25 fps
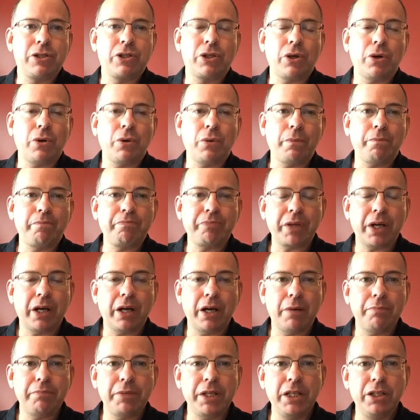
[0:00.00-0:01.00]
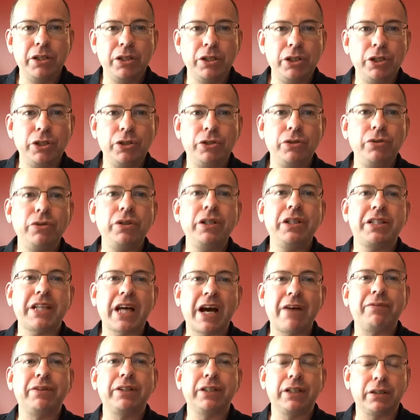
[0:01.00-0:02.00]
So you do need to
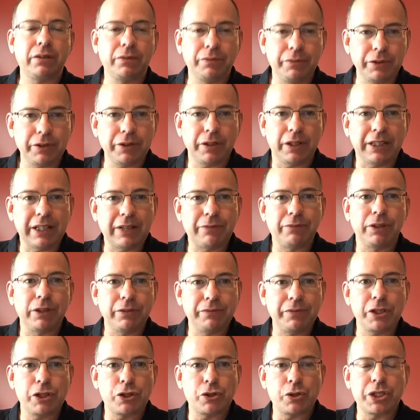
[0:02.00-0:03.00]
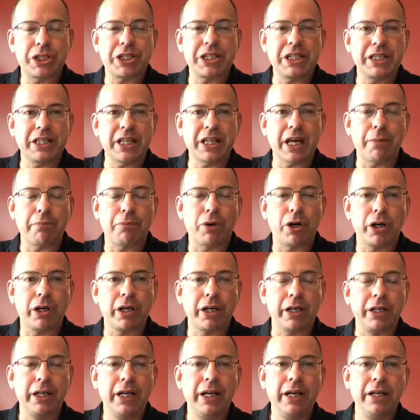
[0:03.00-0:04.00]
have a level of interest in that
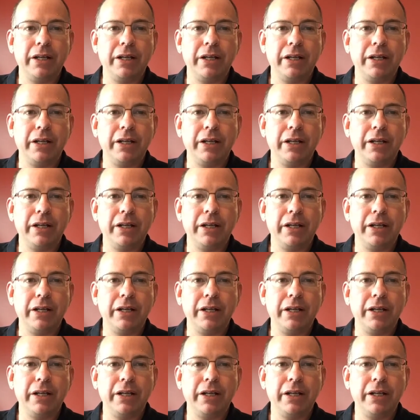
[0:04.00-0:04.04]
market.